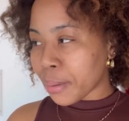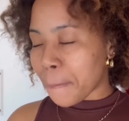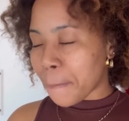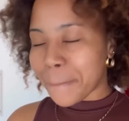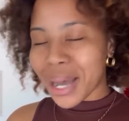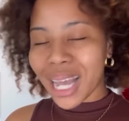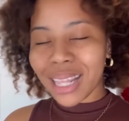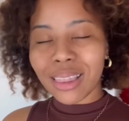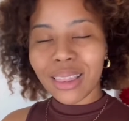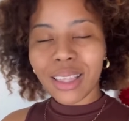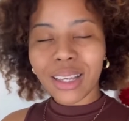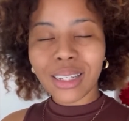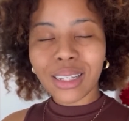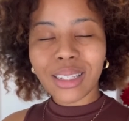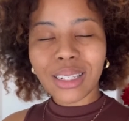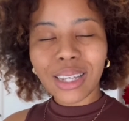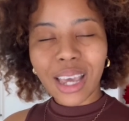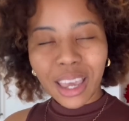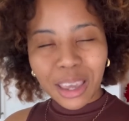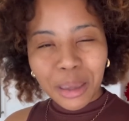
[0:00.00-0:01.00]
but the
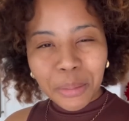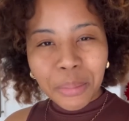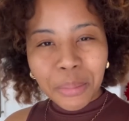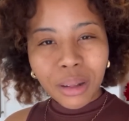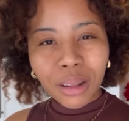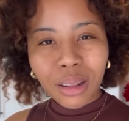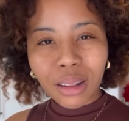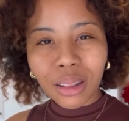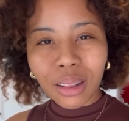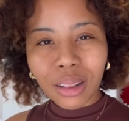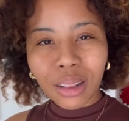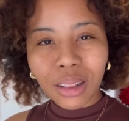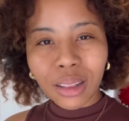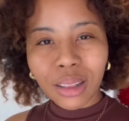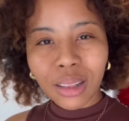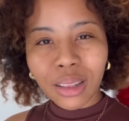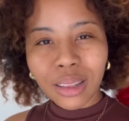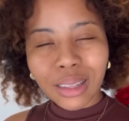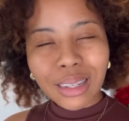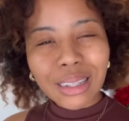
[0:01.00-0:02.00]
table
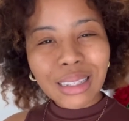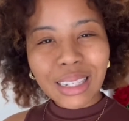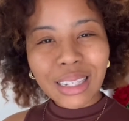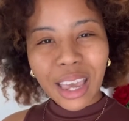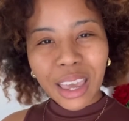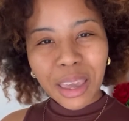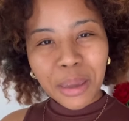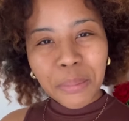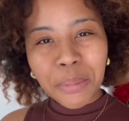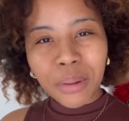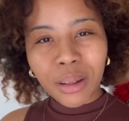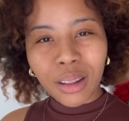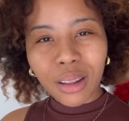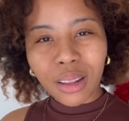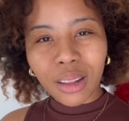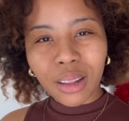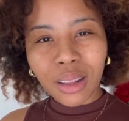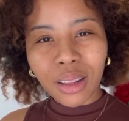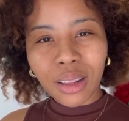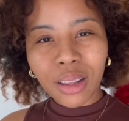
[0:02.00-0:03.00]
the
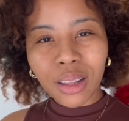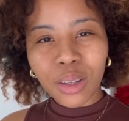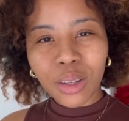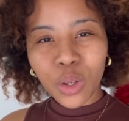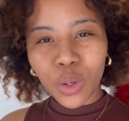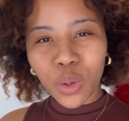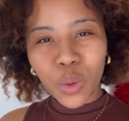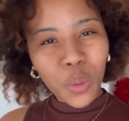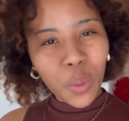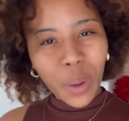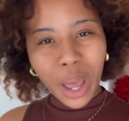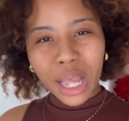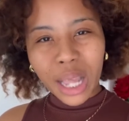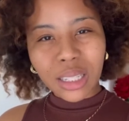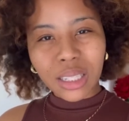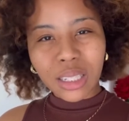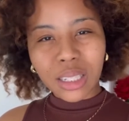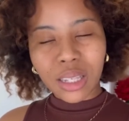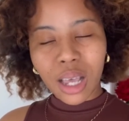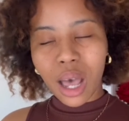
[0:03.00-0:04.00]
table you know what
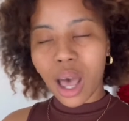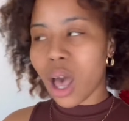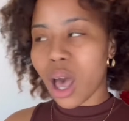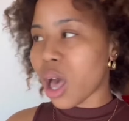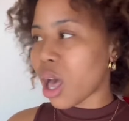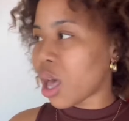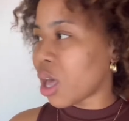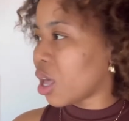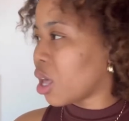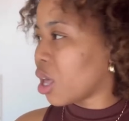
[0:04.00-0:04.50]
ha